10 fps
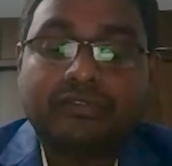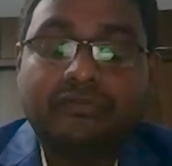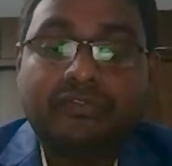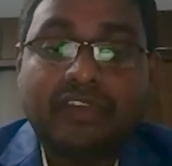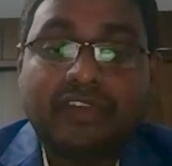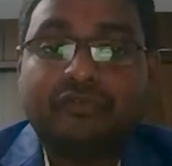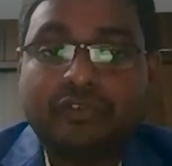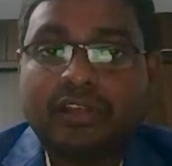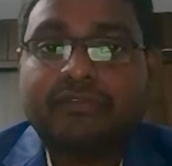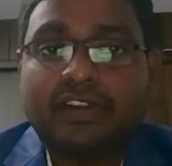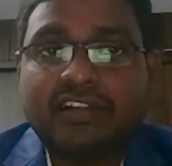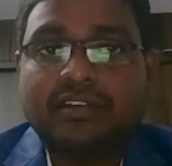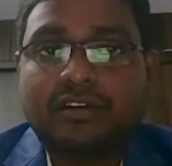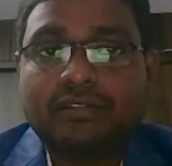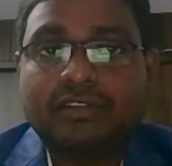phase four of
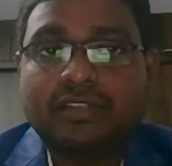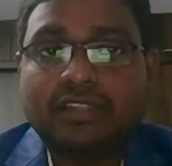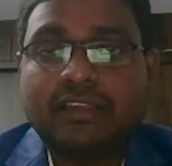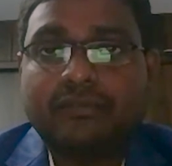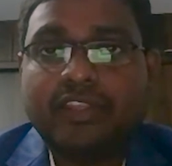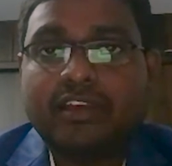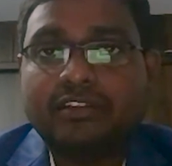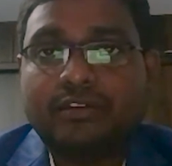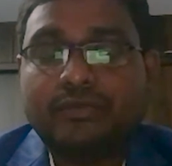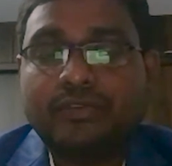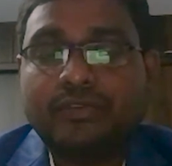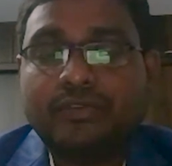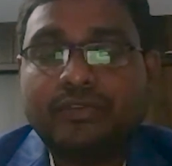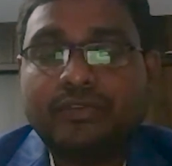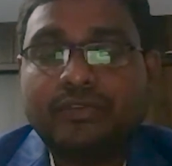lockdown, we are now
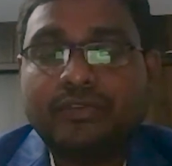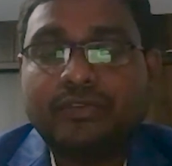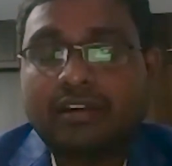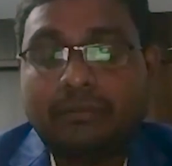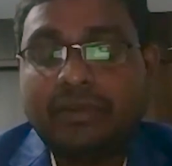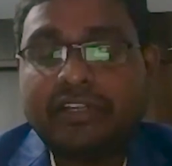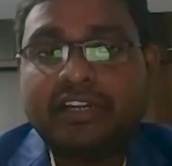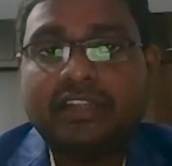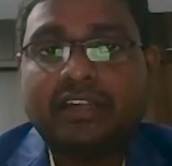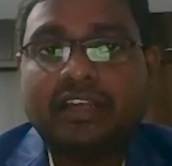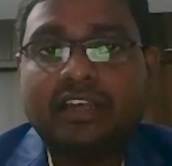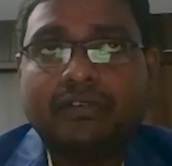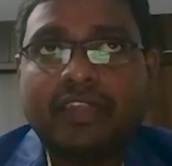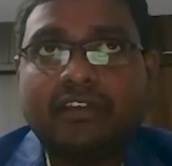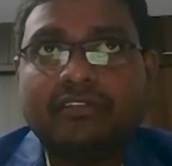in uh, completed. Uh,
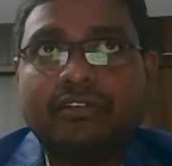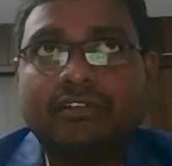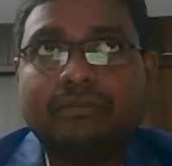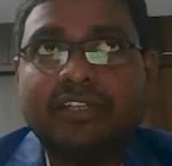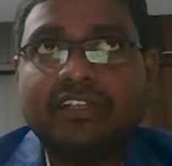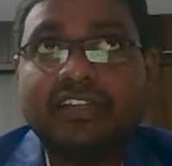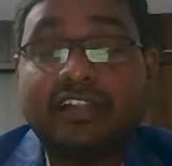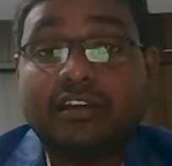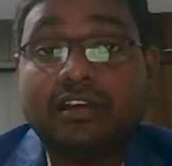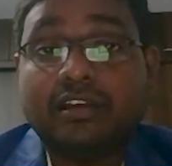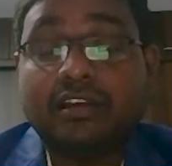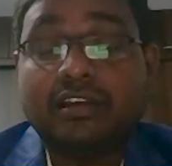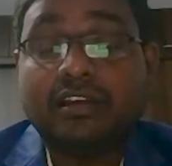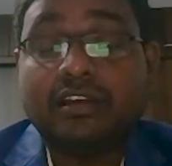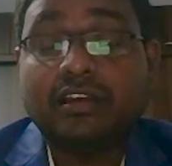we have now completed unlock
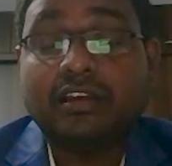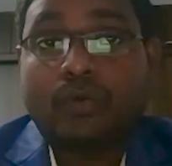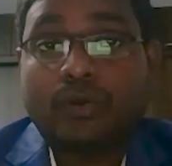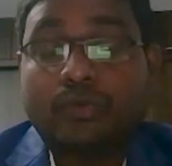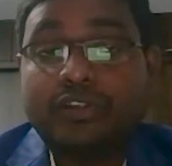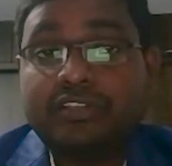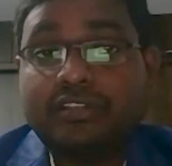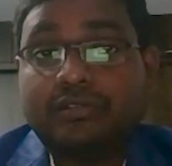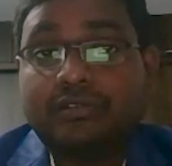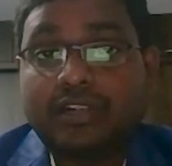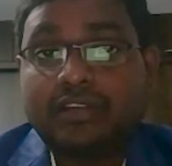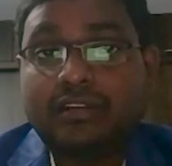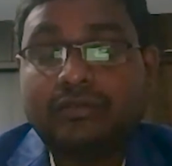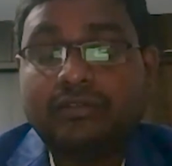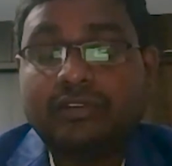1.0 and
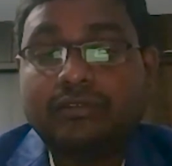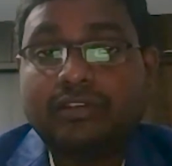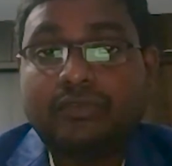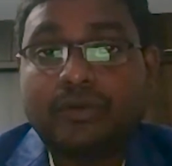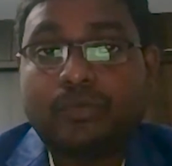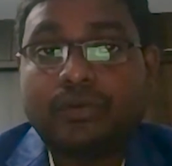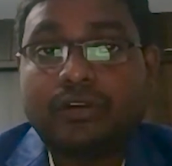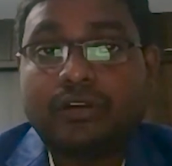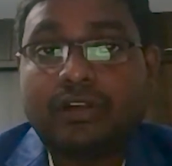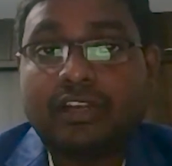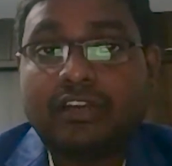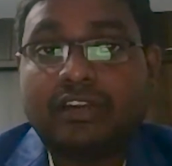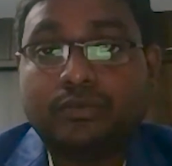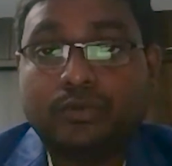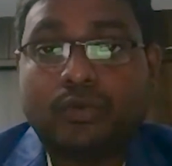now into the one, uh,
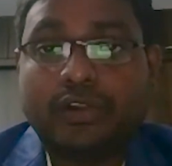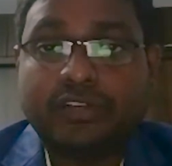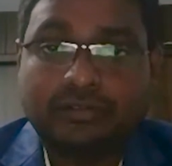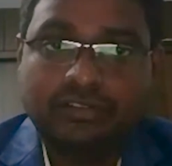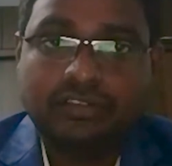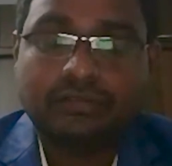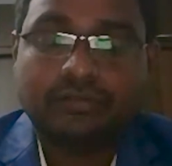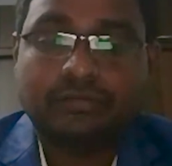unlock 2.0.